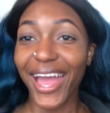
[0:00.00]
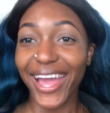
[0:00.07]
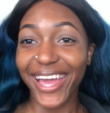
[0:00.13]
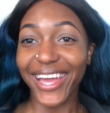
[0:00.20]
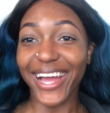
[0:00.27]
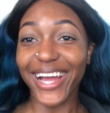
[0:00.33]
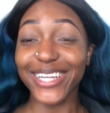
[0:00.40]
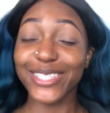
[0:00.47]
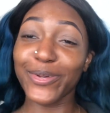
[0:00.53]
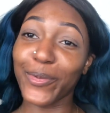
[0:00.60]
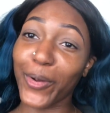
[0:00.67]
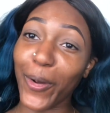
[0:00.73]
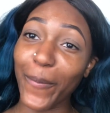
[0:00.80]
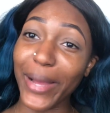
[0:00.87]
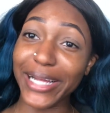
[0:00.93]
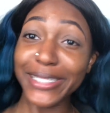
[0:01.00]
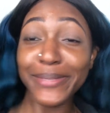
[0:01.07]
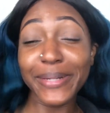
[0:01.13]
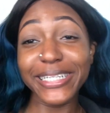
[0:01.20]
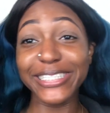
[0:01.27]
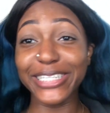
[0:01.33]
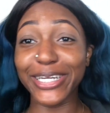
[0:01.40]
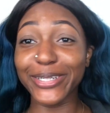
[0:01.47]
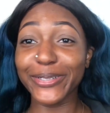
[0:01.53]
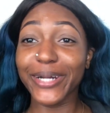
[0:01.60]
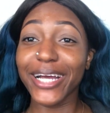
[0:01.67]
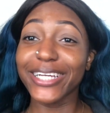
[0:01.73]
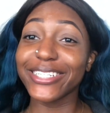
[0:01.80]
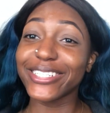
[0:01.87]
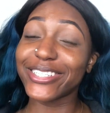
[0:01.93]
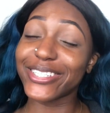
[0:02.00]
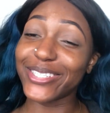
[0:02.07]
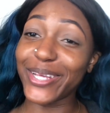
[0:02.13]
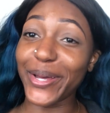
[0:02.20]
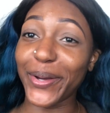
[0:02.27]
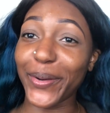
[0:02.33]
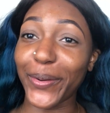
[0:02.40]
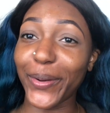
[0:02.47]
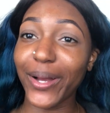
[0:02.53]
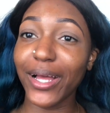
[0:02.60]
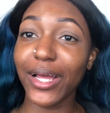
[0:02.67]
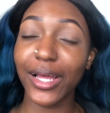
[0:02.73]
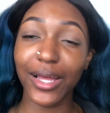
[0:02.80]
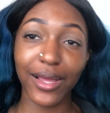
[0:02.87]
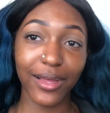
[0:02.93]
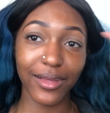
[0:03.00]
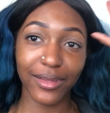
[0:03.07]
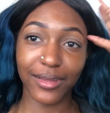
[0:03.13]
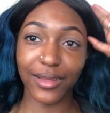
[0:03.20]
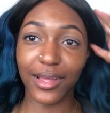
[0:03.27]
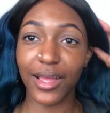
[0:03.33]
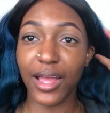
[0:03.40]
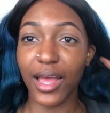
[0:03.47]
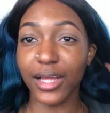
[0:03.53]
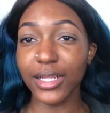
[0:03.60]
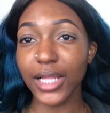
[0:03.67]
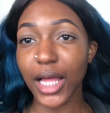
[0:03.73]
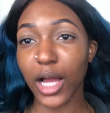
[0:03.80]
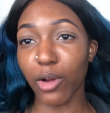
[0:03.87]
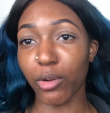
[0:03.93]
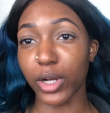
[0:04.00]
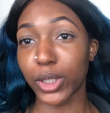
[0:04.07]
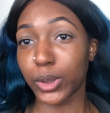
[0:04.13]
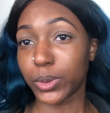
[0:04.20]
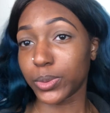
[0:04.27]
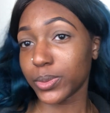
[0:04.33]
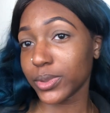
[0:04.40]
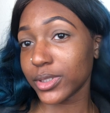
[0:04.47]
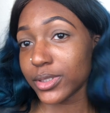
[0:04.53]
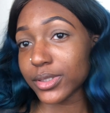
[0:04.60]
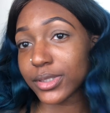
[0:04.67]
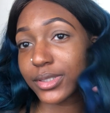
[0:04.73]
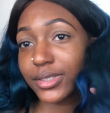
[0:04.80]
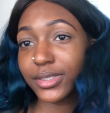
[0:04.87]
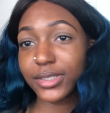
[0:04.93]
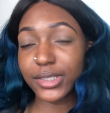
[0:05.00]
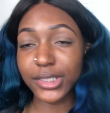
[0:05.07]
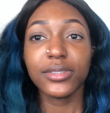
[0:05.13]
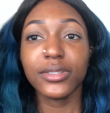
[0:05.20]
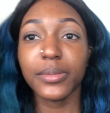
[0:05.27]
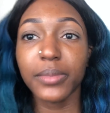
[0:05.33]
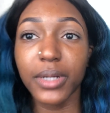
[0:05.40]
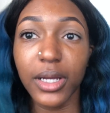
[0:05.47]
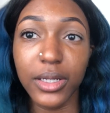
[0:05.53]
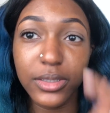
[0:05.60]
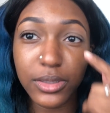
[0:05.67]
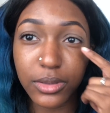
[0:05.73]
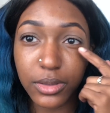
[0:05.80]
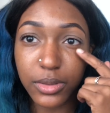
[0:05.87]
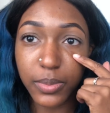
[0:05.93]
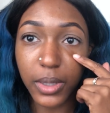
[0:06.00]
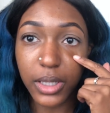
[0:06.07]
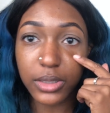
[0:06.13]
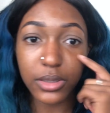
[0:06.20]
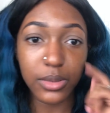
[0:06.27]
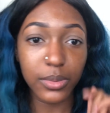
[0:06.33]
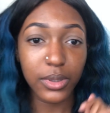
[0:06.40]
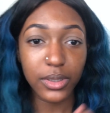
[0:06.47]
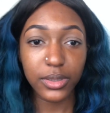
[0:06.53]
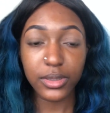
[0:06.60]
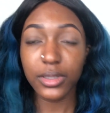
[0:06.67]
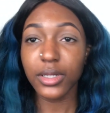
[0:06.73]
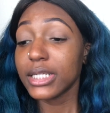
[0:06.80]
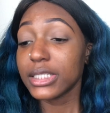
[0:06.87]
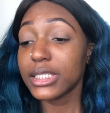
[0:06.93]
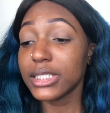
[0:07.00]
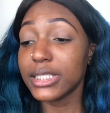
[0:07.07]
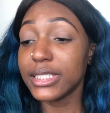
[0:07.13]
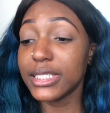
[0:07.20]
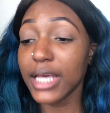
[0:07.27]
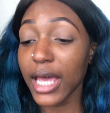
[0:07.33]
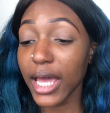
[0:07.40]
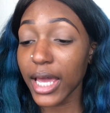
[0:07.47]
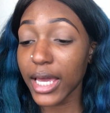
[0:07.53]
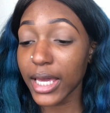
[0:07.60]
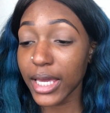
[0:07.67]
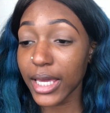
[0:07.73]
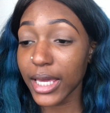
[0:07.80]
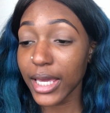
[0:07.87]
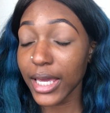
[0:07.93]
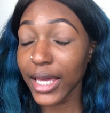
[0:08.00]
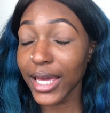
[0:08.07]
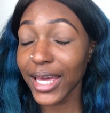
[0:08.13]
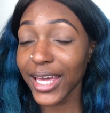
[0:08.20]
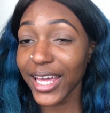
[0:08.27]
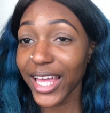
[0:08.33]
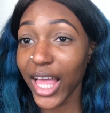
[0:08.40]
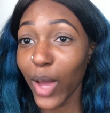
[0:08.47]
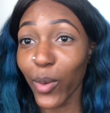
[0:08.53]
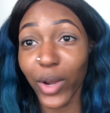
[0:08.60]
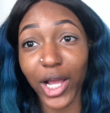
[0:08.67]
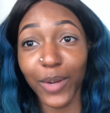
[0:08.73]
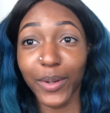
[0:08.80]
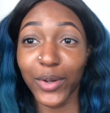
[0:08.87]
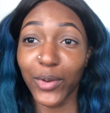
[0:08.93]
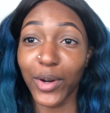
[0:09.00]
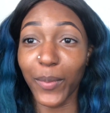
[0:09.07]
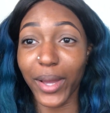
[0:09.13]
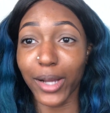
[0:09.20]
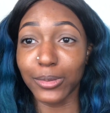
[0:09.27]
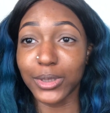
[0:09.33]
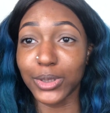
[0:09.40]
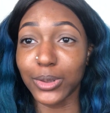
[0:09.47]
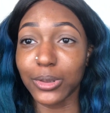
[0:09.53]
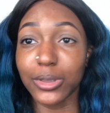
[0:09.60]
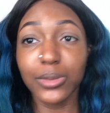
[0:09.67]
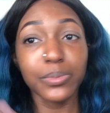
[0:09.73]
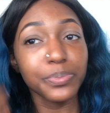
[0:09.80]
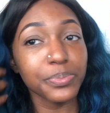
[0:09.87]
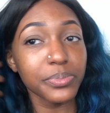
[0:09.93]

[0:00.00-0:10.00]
Hey guys, welcome back to my channel. So, I look like a raccoon. Oh my gosh, are those bags of mine? Today, we're going to be doing a makeup tutorial.